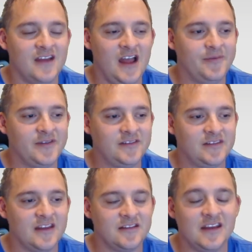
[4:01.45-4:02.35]
It helps us
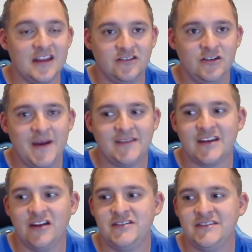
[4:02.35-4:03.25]
get 2 basic
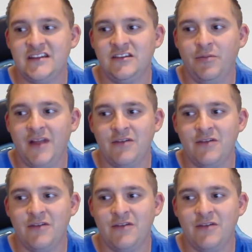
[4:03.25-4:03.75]
energies into play,